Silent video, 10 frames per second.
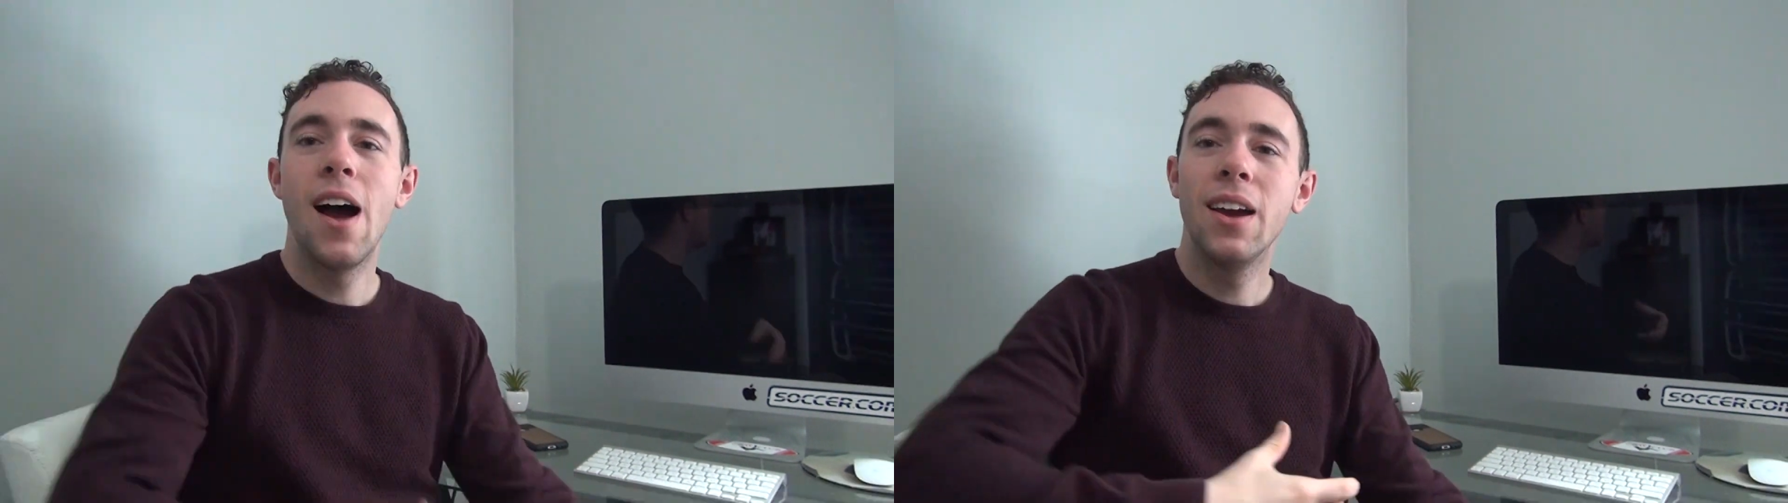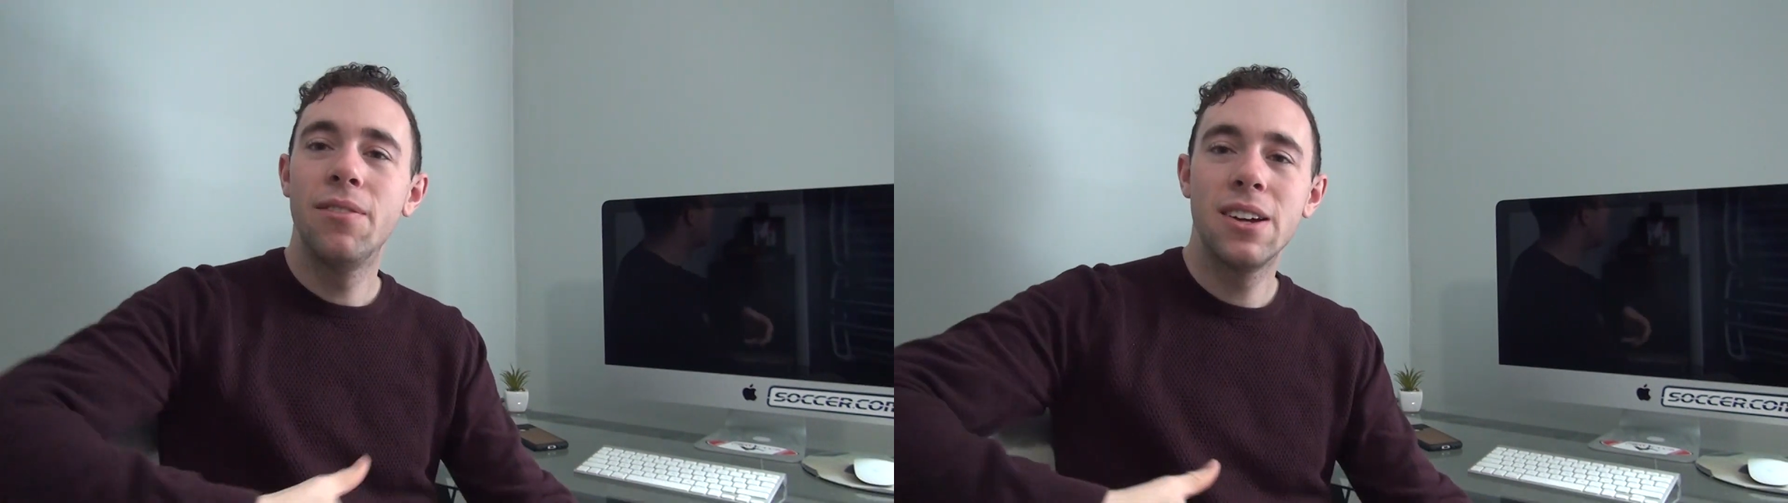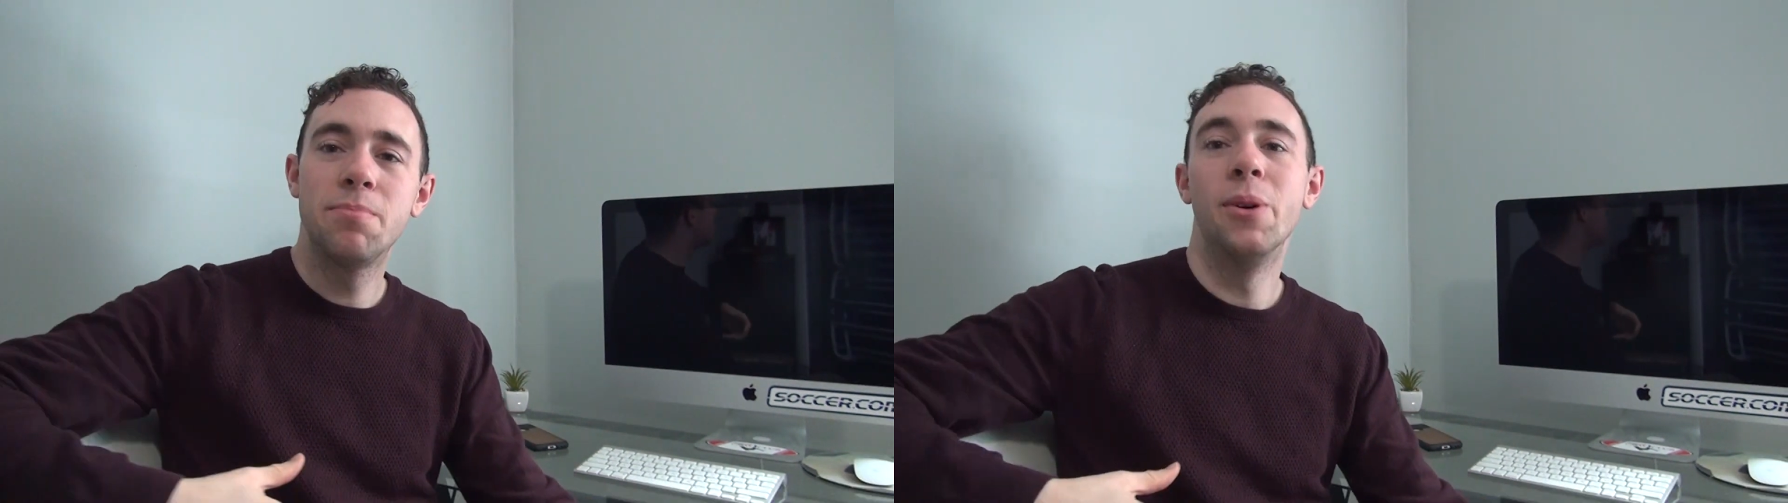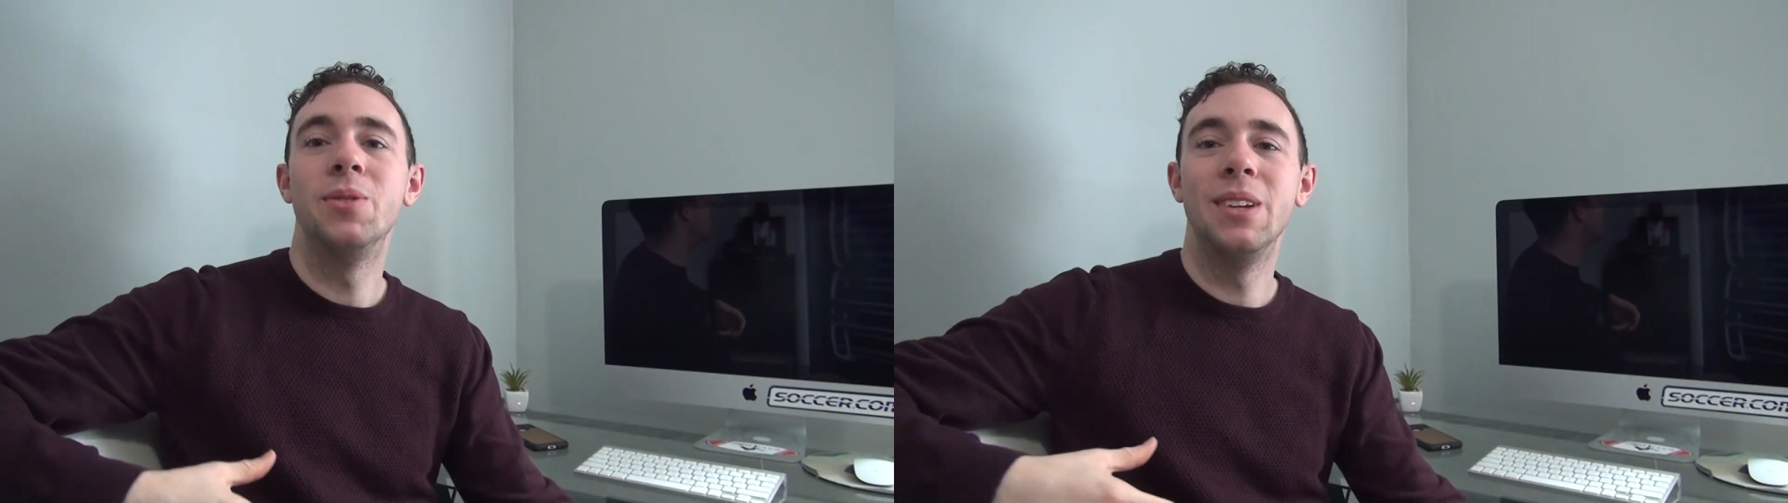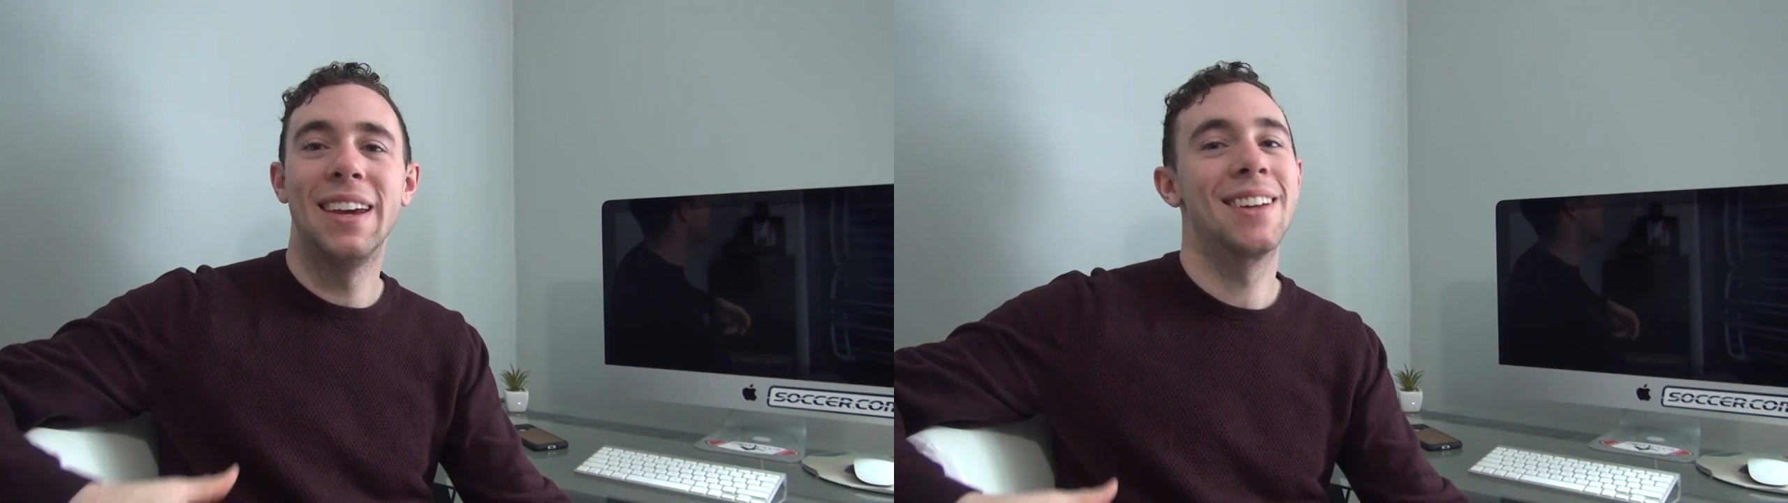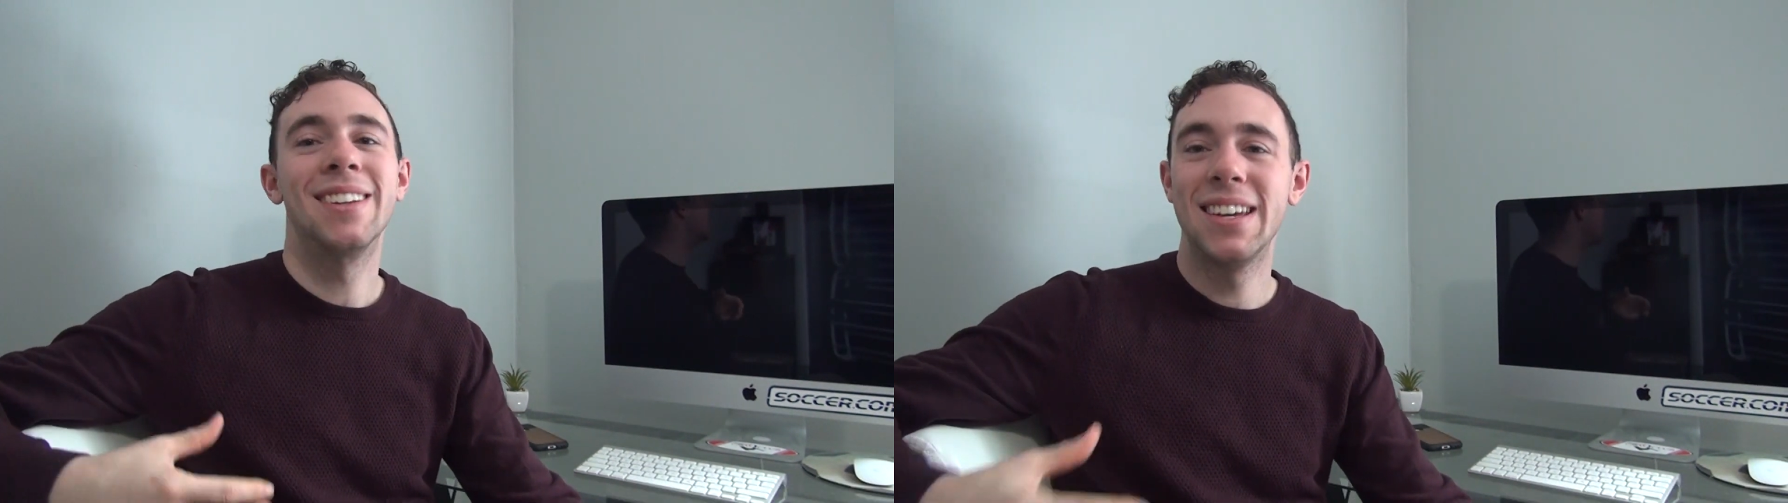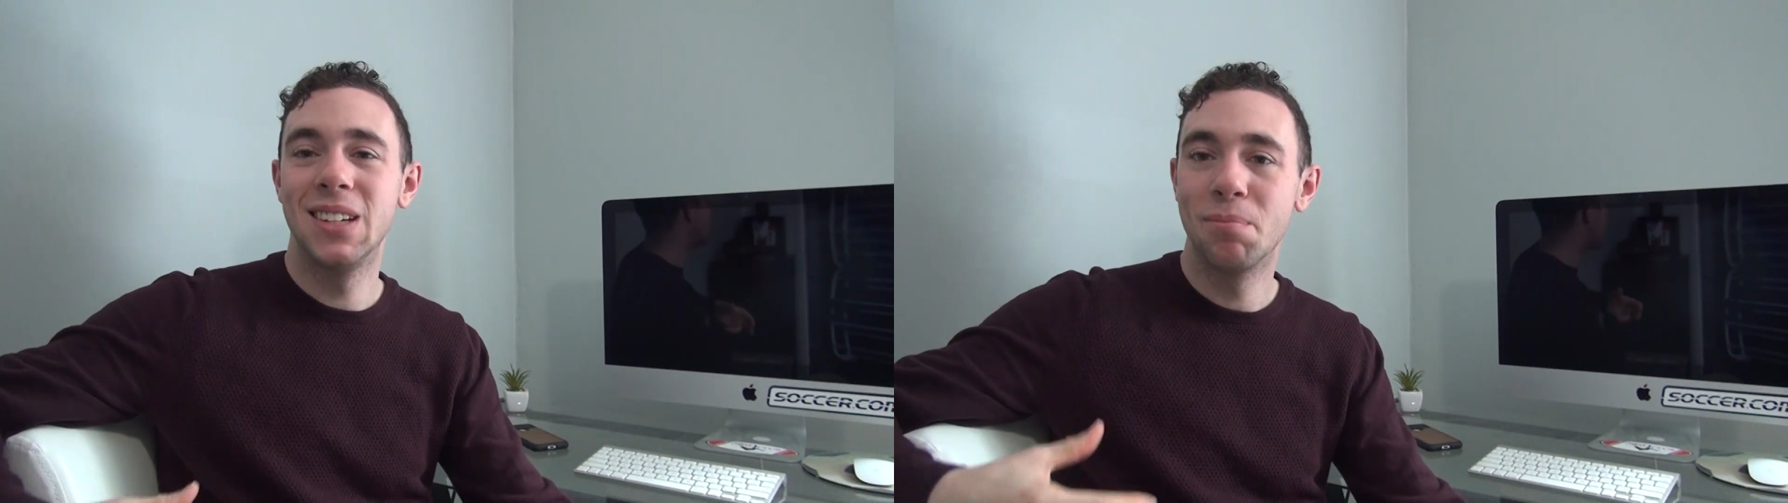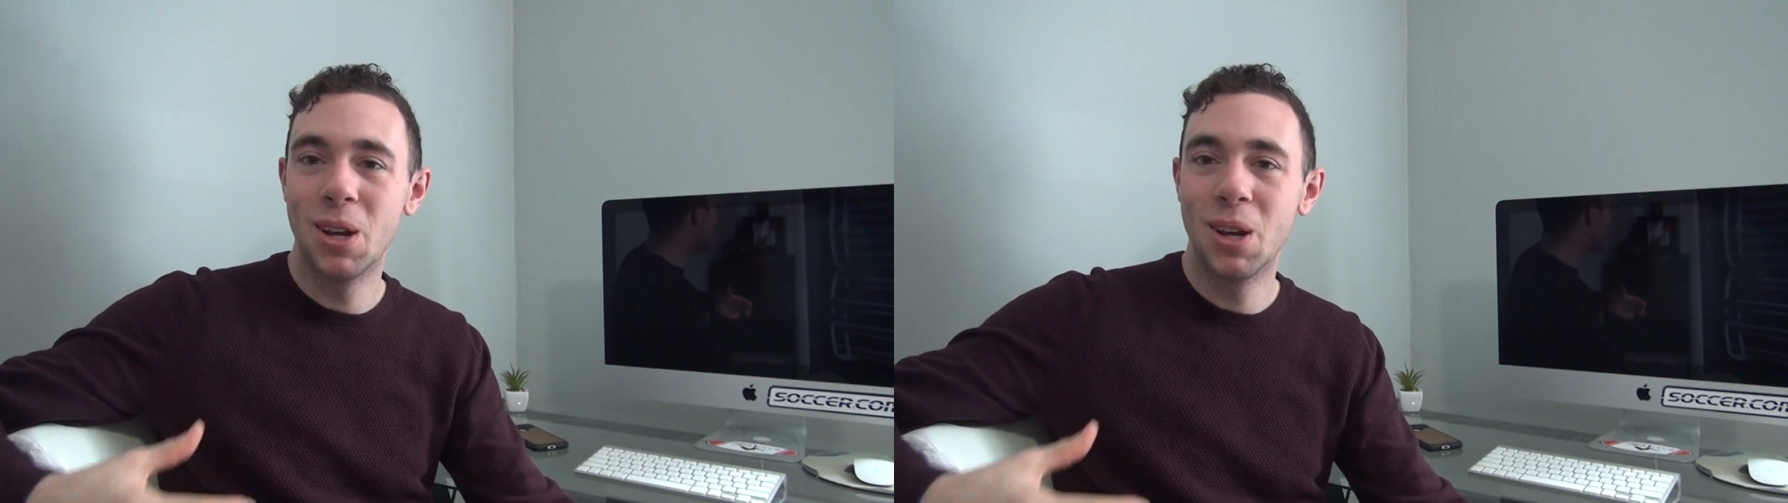I invest mostly in classic